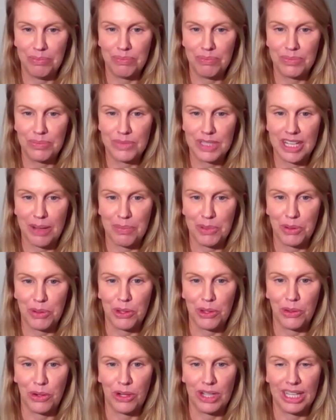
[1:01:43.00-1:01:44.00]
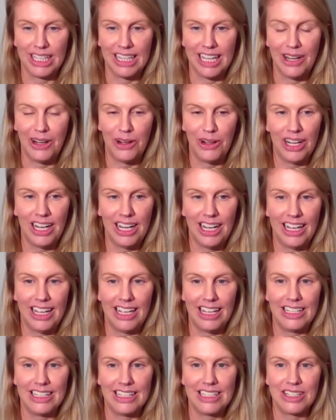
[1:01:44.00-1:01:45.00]
stop the recording there.
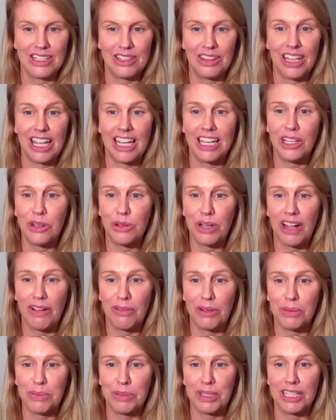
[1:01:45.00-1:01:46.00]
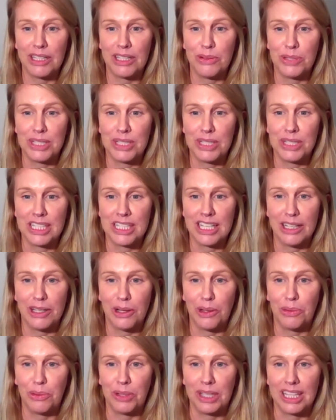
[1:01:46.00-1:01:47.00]
And thank you to everybody who's
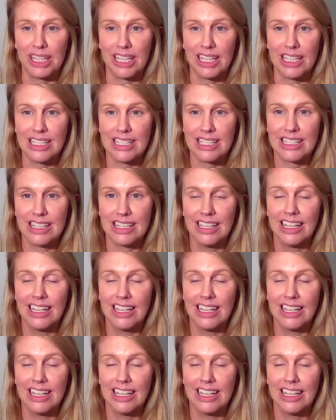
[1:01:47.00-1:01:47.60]
here with us